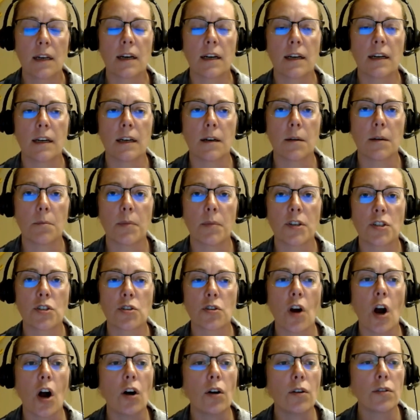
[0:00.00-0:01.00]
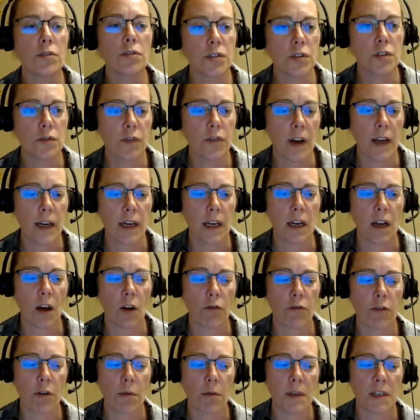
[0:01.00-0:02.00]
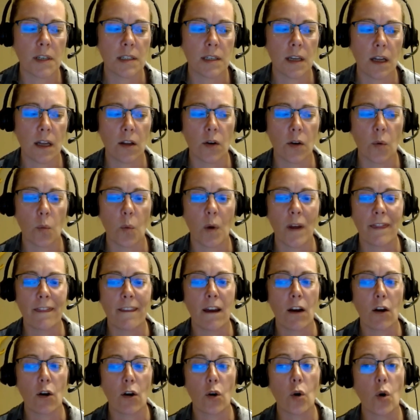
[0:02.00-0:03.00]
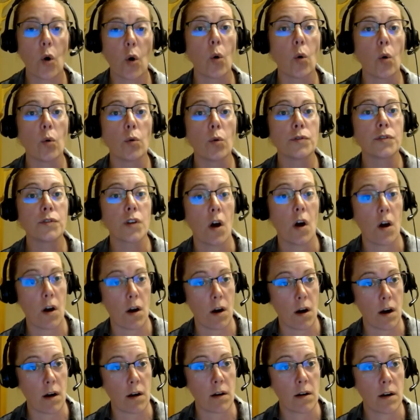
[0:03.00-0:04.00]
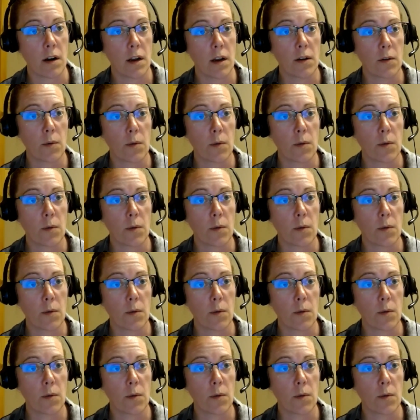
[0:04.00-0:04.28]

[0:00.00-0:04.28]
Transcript: But you're also finding out from the seller what their goals are,